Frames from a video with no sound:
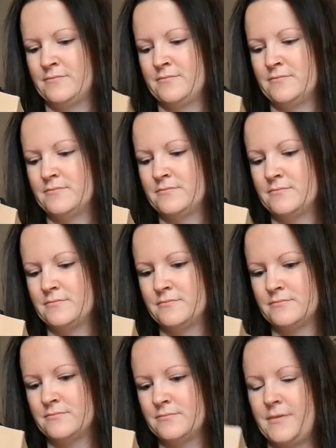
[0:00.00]

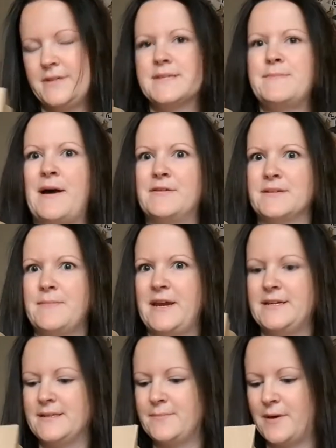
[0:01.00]
It smells
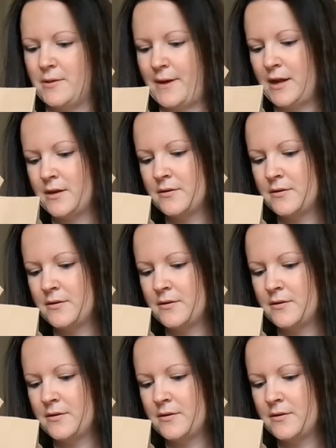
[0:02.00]
amazing, by the way.